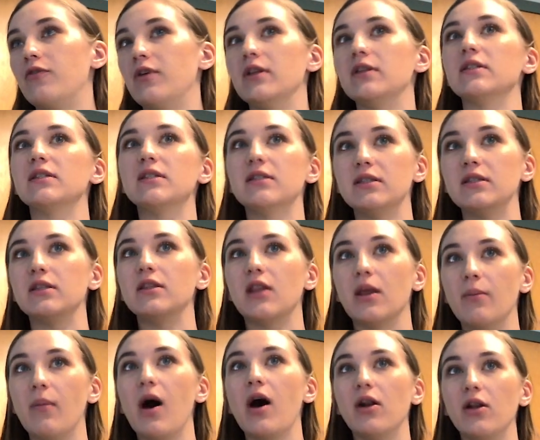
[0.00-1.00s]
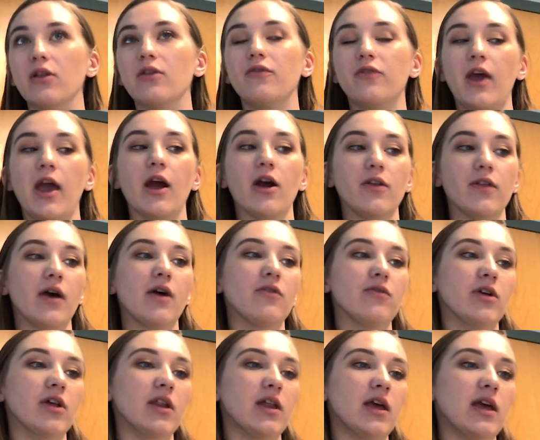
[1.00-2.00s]
It's the model of care that
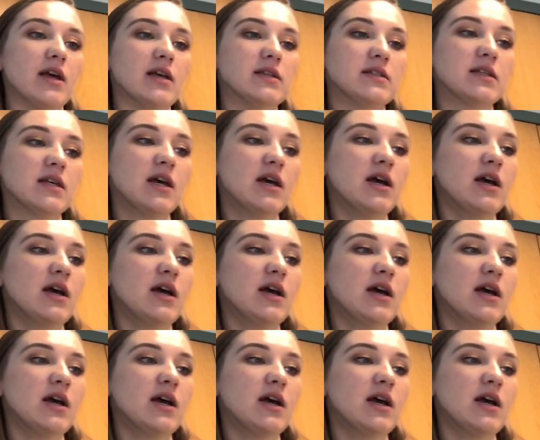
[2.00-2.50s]
really is